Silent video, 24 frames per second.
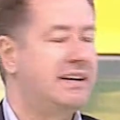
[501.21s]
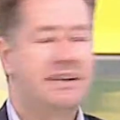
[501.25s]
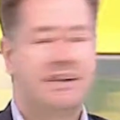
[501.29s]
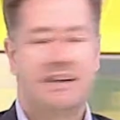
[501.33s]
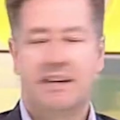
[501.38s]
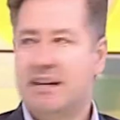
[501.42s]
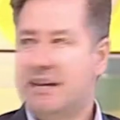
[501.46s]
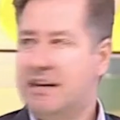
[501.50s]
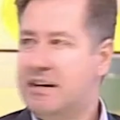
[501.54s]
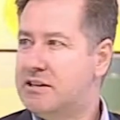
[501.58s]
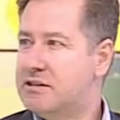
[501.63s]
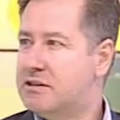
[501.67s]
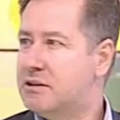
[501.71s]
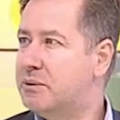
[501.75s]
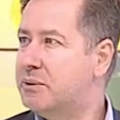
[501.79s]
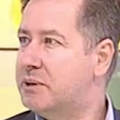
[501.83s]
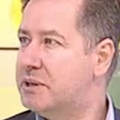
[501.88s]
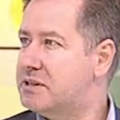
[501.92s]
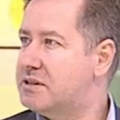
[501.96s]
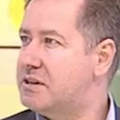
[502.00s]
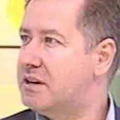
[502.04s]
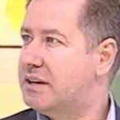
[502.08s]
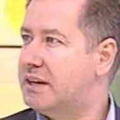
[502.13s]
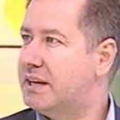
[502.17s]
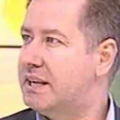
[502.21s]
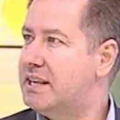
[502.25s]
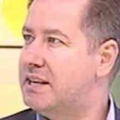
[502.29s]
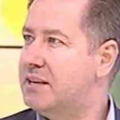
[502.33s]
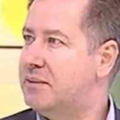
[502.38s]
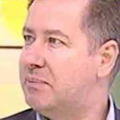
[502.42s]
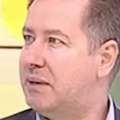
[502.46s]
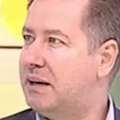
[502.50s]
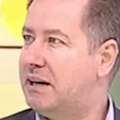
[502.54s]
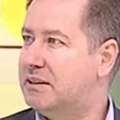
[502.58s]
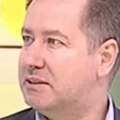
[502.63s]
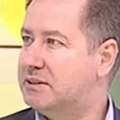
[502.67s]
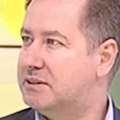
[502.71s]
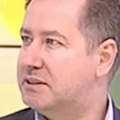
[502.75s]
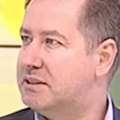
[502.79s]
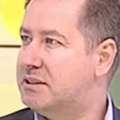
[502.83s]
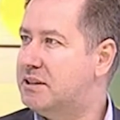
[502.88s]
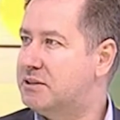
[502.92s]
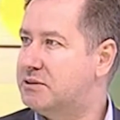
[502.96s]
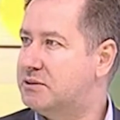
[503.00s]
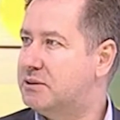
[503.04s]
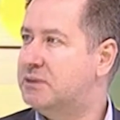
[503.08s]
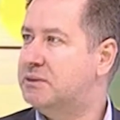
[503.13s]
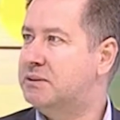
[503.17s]
Mm. So we're talking about
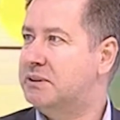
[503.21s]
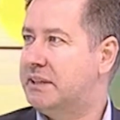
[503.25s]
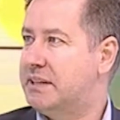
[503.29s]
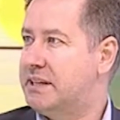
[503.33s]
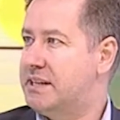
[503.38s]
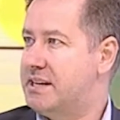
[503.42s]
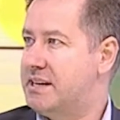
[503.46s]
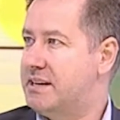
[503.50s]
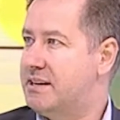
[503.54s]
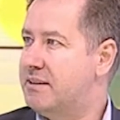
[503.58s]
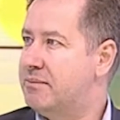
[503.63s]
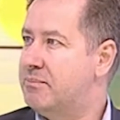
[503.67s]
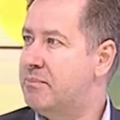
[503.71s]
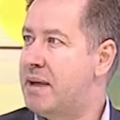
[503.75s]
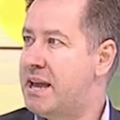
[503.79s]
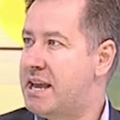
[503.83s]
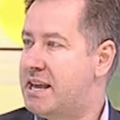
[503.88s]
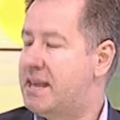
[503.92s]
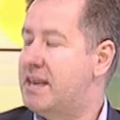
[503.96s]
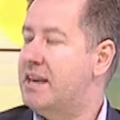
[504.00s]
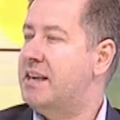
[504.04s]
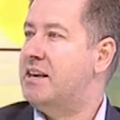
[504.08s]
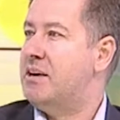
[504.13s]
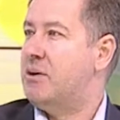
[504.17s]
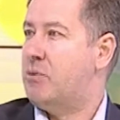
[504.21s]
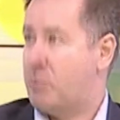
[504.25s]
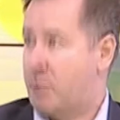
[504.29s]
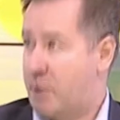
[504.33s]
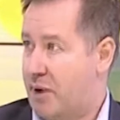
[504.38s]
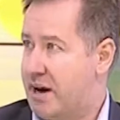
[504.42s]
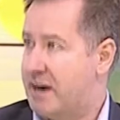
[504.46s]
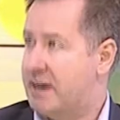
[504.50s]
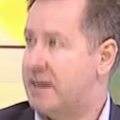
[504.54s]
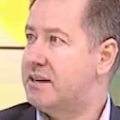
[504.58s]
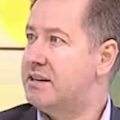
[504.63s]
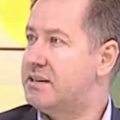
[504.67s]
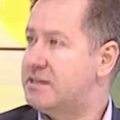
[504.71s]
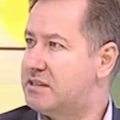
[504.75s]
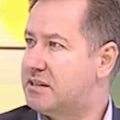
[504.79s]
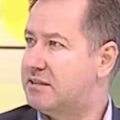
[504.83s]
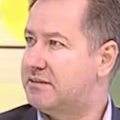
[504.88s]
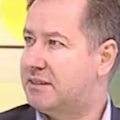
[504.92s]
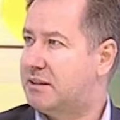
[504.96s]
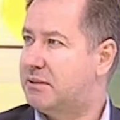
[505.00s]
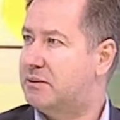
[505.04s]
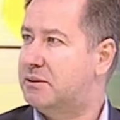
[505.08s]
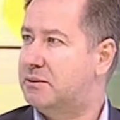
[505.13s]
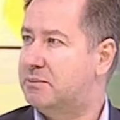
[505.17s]
not only making awareness of
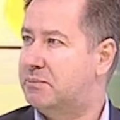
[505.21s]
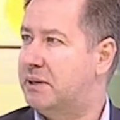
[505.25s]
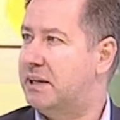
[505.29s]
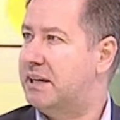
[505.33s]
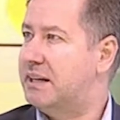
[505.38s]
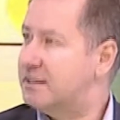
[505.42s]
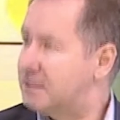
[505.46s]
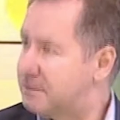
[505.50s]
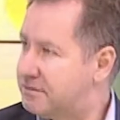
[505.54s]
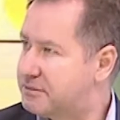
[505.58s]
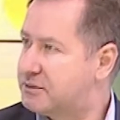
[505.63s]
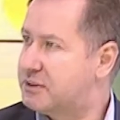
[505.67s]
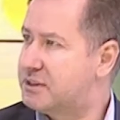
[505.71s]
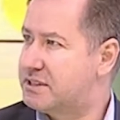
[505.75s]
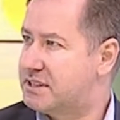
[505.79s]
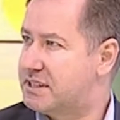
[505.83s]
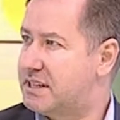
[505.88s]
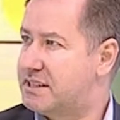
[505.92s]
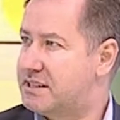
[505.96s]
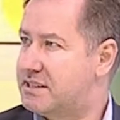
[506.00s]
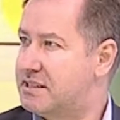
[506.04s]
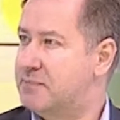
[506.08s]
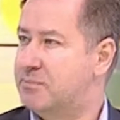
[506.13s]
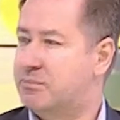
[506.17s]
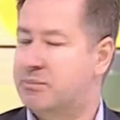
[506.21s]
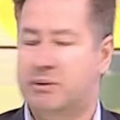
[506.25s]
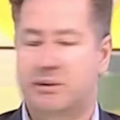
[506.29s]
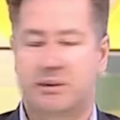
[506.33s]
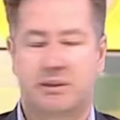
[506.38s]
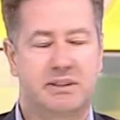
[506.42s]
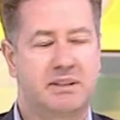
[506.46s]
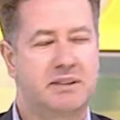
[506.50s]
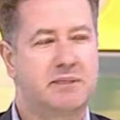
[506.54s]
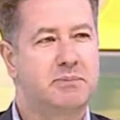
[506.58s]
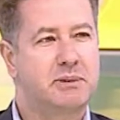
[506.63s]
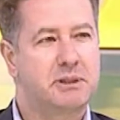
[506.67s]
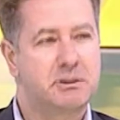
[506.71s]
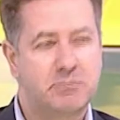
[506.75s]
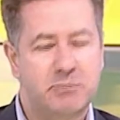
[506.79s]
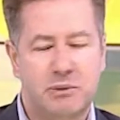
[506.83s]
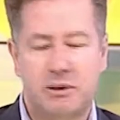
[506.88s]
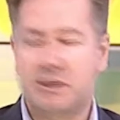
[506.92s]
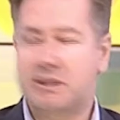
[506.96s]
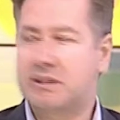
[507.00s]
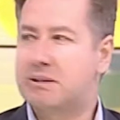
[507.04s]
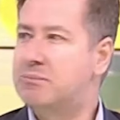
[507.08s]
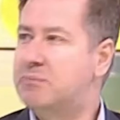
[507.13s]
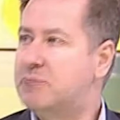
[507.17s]
our brand, of course that's important, but
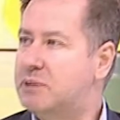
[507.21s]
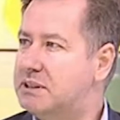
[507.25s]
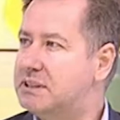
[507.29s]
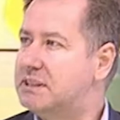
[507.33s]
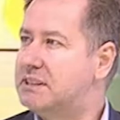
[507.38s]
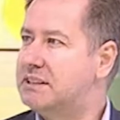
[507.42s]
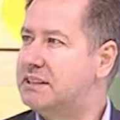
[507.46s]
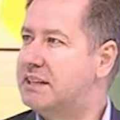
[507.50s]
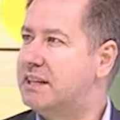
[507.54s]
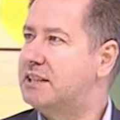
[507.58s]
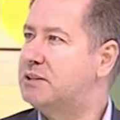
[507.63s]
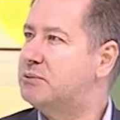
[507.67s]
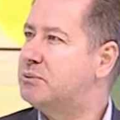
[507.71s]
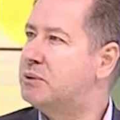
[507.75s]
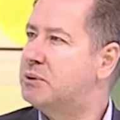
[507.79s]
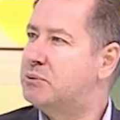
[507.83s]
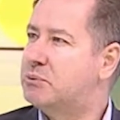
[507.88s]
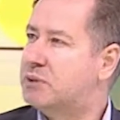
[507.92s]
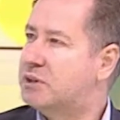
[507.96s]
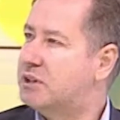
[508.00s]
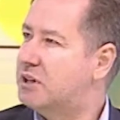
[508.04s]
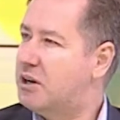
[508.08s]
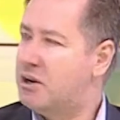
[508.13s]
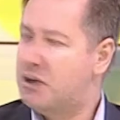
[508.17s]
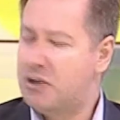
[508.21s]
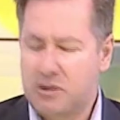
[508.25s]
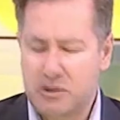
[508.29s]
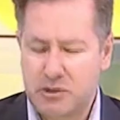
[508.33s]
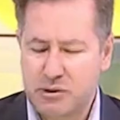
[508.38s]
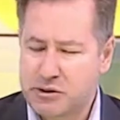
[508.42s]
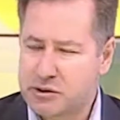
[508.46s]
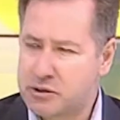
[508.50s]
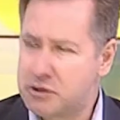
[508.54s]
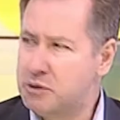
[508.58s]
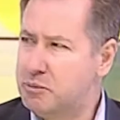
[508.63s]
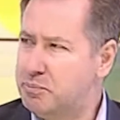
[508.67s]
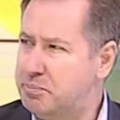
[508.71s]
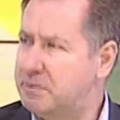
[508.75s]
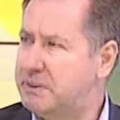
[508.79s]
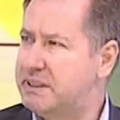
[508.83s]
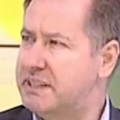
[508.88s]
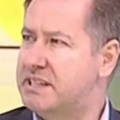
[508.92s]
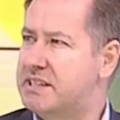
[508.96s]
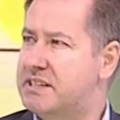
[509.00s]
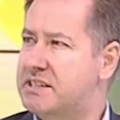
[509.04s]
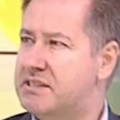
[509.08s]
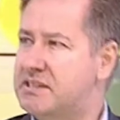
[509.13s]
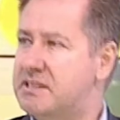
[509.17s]
more more than that, we were also
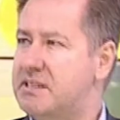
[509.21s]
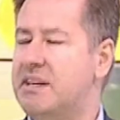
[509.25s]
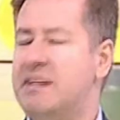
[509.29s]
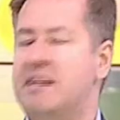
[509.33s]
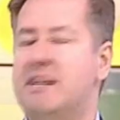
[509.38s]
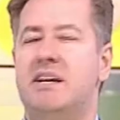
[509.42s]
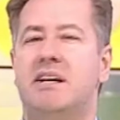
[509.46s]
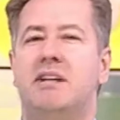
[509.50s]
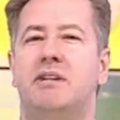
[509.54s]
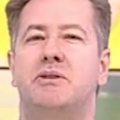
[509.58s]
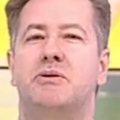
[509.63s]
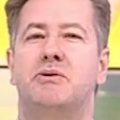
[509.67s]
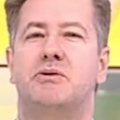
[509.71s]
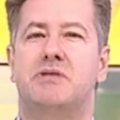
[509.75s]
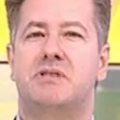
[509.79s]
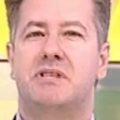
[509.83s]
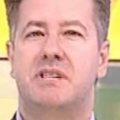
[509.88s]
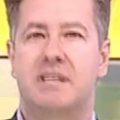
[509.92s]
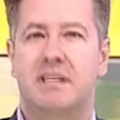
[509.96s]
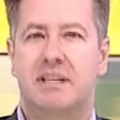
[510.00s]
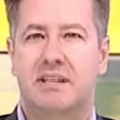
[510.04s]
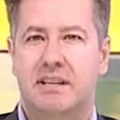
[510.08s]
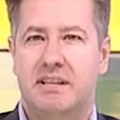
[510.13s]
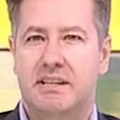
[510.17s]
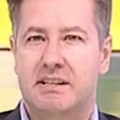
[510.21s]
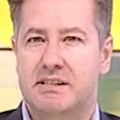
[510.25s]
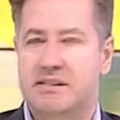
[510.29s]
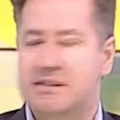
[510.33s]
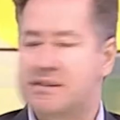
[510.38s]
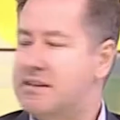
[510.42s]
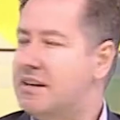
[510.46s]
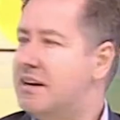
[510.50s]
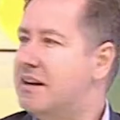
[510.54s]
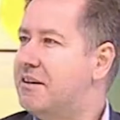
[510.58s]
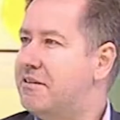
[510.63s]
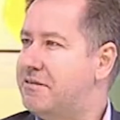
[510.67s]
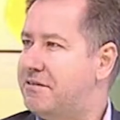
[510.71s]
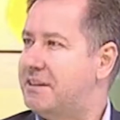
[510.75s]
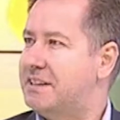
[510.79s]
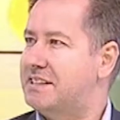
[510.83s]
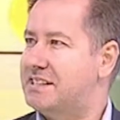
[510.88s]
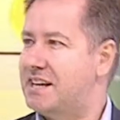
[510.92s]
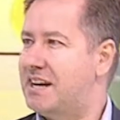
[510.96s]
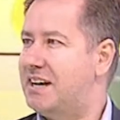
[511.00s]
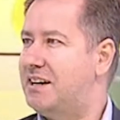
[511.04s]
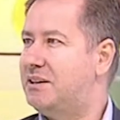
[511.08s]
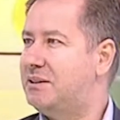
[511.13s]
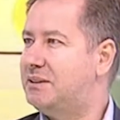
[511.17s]
pleased to see this
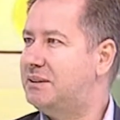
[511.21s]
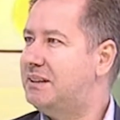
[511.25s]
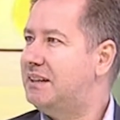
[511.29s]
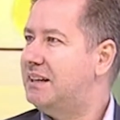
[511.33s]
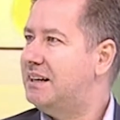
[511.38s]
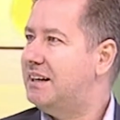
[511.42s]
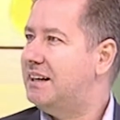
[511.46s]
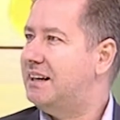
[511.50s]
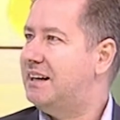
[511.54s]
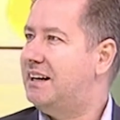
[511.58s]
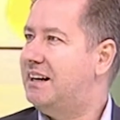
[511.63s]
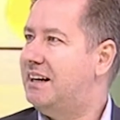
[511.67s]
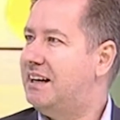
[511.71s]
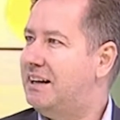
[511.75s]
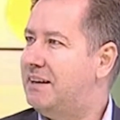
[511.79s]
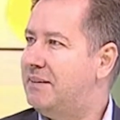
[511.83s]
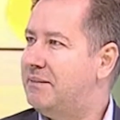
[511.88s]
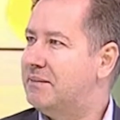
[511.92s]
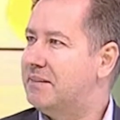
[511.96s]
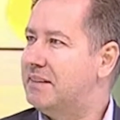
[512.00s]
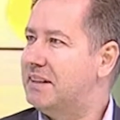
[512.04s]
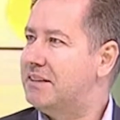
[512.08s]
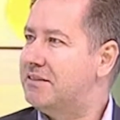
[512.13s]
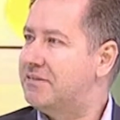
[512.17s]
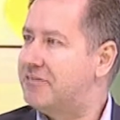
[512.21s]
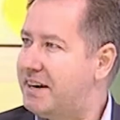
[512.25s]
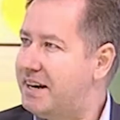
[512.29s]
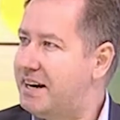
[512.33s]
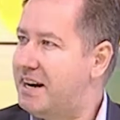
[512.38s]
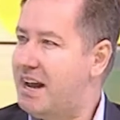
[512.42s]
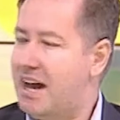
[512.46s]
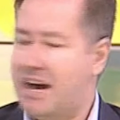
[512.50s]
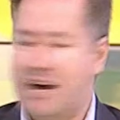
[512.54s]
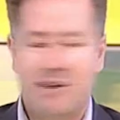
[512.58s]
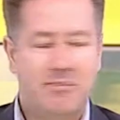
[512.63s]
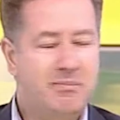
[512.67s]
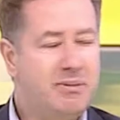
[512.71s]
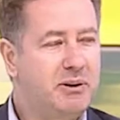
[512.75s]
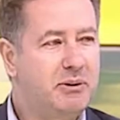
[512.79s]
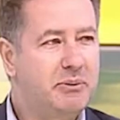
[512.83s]
Fatao hmm. um, very humble.